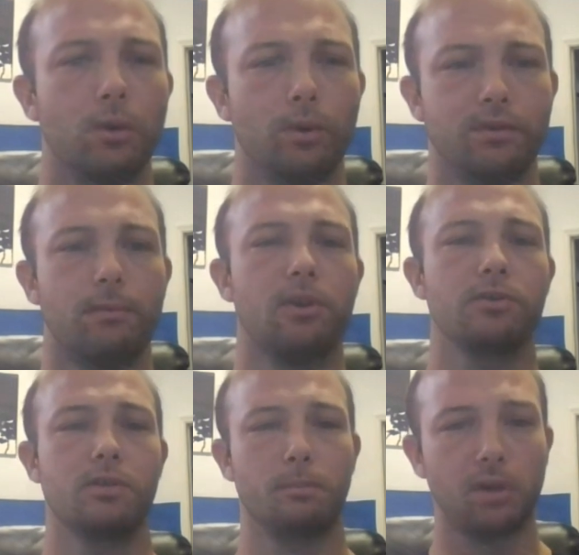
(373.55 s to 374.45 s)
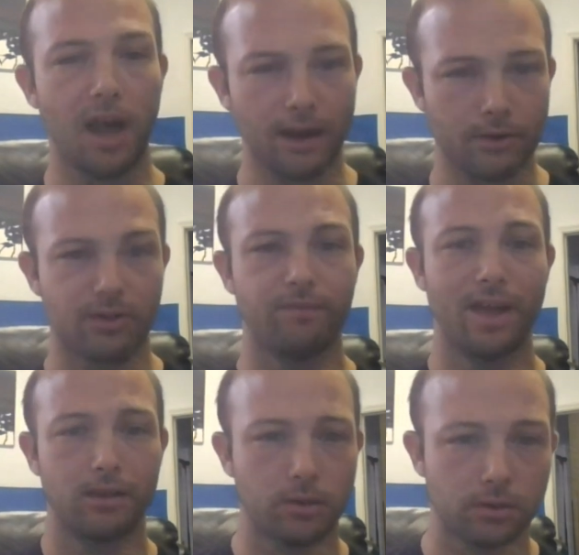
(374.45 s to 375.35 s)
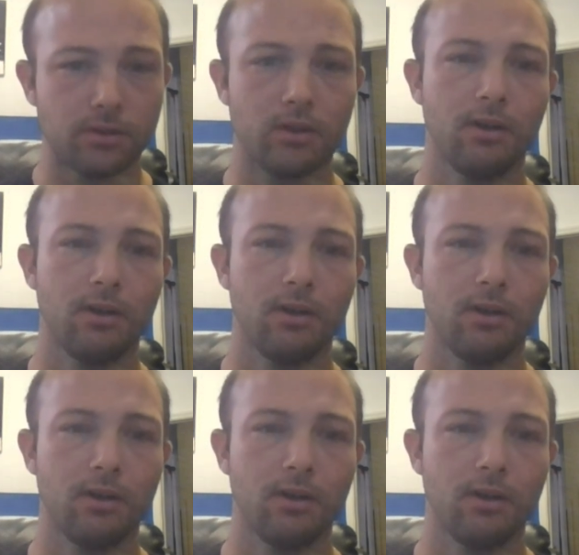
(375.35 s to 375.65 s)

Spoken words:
with some of your suppliers and vendors,